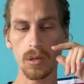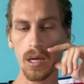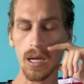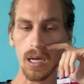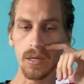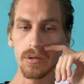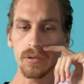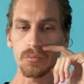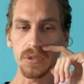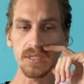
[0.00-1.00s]

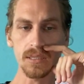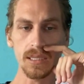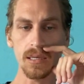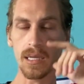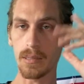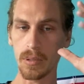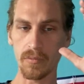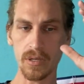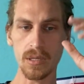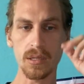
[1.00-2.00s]
not recently, and I've been
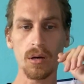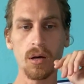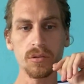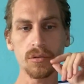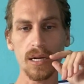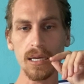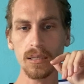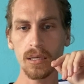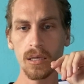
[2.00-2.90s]
very on track.